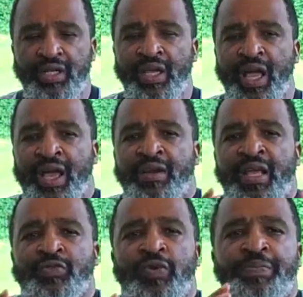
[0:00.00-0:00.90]
And
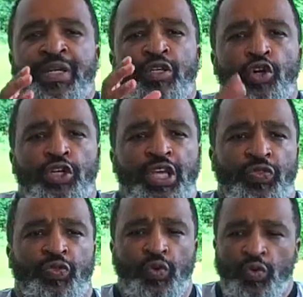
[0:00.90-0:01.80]
as we've been looking
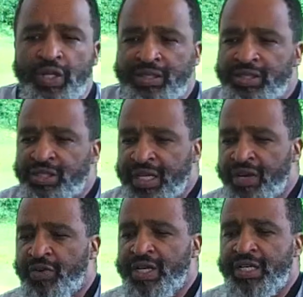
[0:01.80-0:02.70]
through this
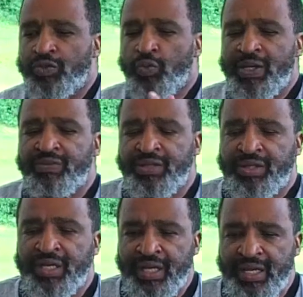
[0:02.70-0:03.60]
series, we've
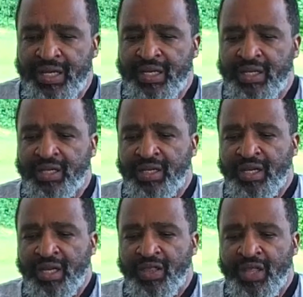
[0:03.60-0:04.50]
seen
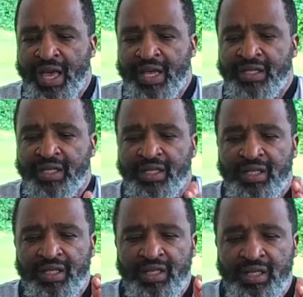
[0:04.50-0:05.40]
that
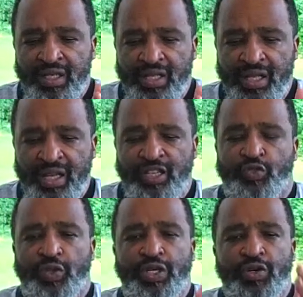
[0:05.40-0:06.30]

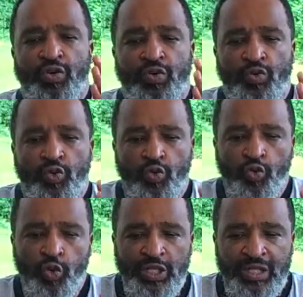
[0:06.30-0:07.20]
Israel
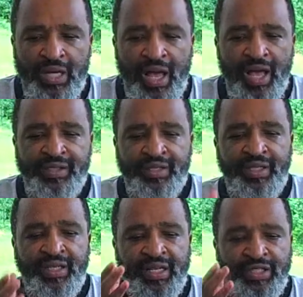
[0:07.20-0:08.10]
would
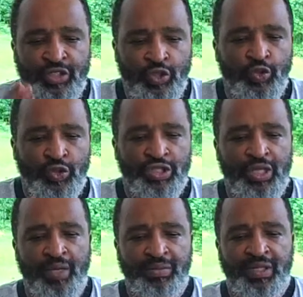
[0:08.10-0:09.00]
constantly do
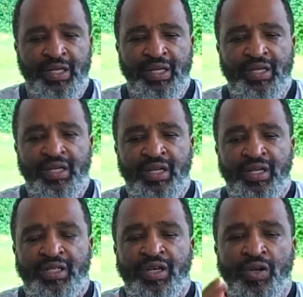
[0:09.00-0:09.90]
something
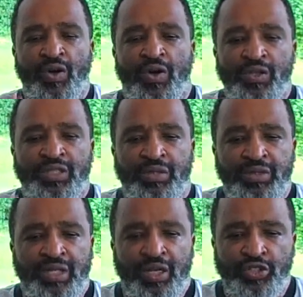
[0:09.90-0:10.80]
to cause
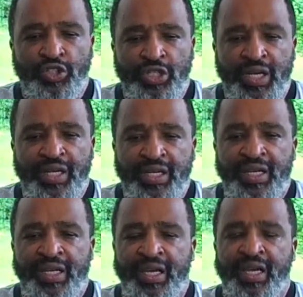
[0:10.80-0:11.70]
themselves to get
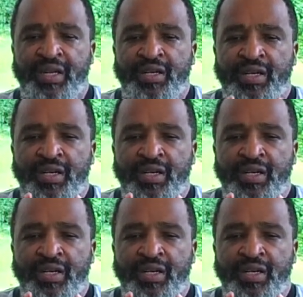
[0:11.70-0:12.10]
in